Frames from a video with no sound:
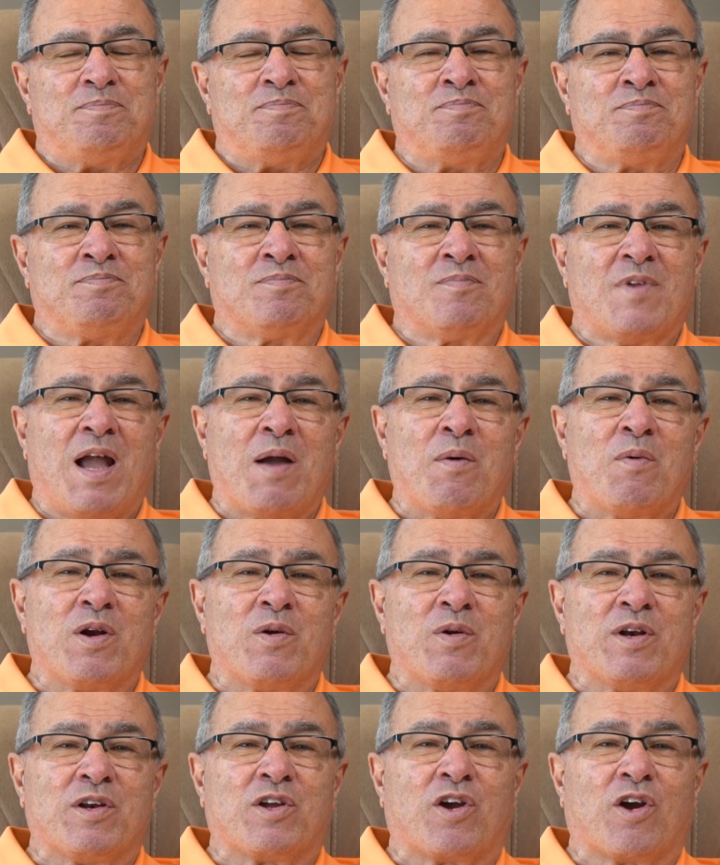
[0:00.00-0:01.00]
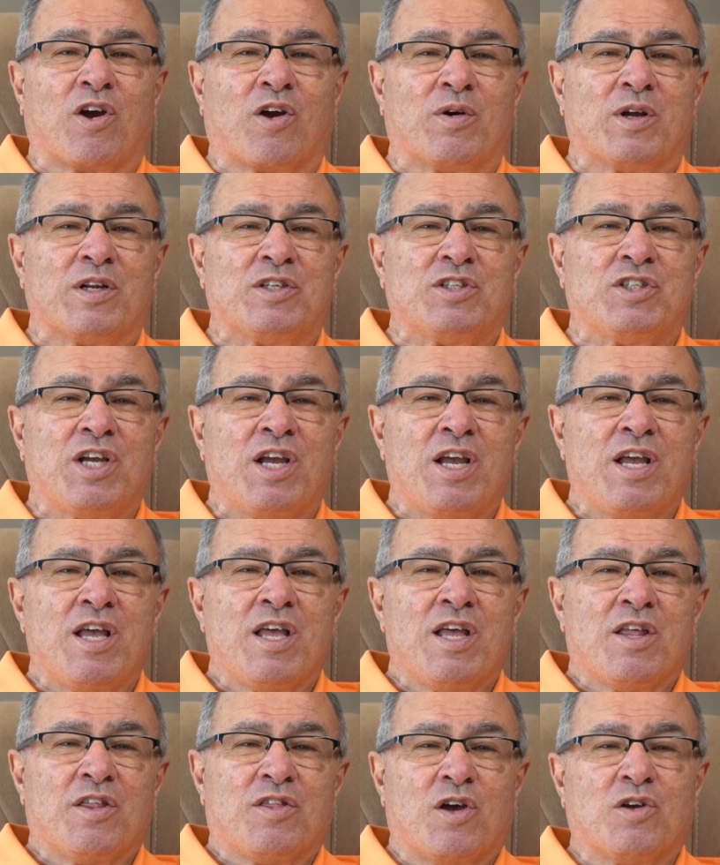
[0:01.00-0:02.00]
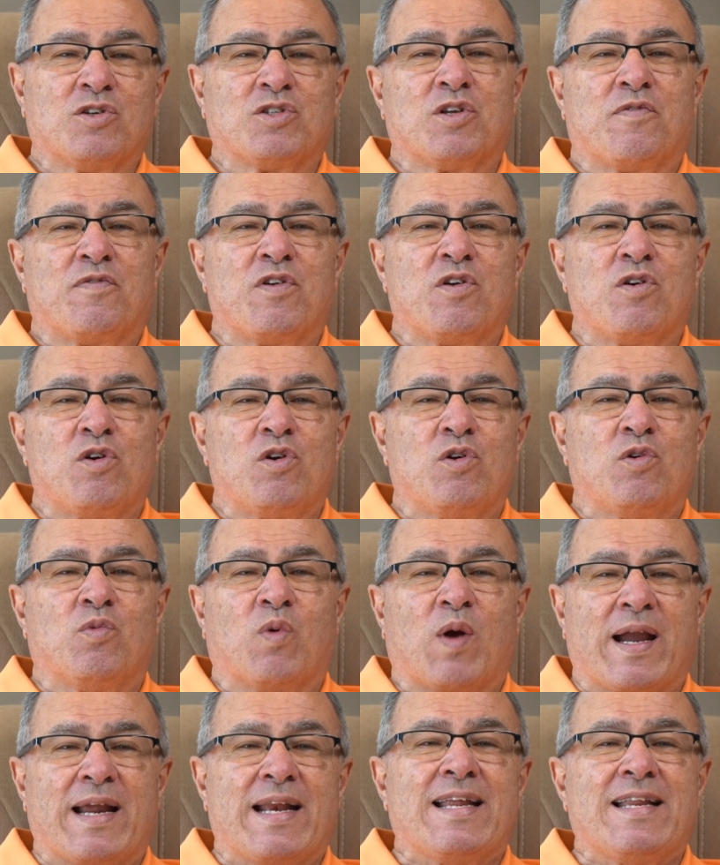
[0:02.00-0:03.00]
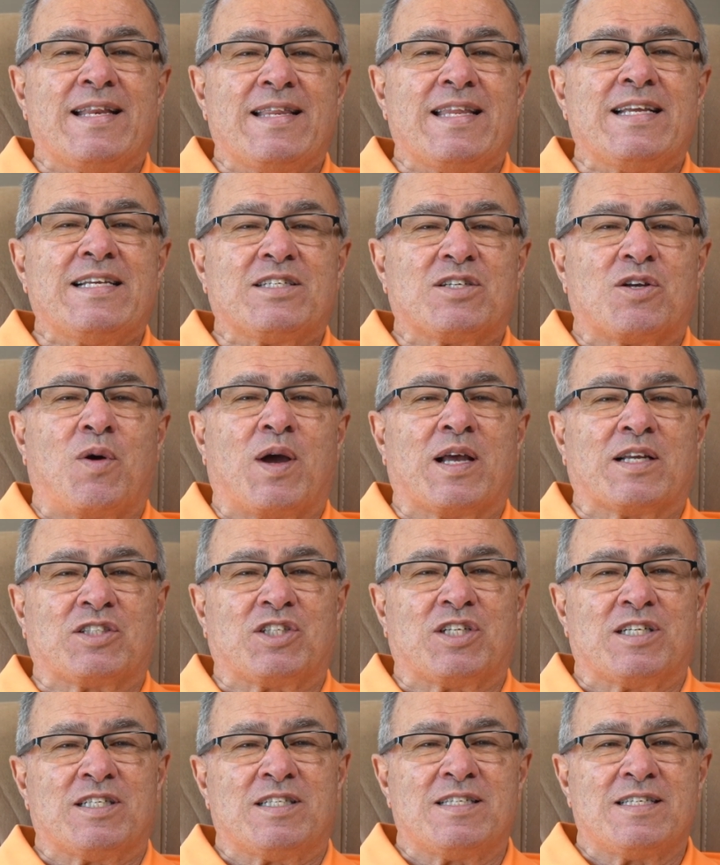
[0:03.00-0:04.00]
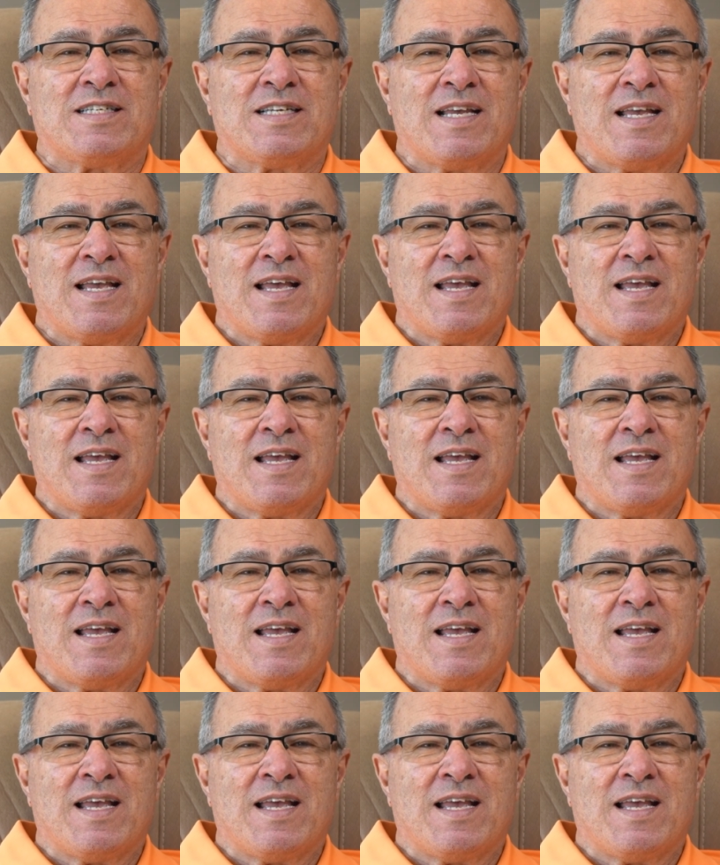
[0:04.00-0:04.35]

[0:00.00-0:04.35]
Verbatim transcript: I want to encourage those of you who write in these questions.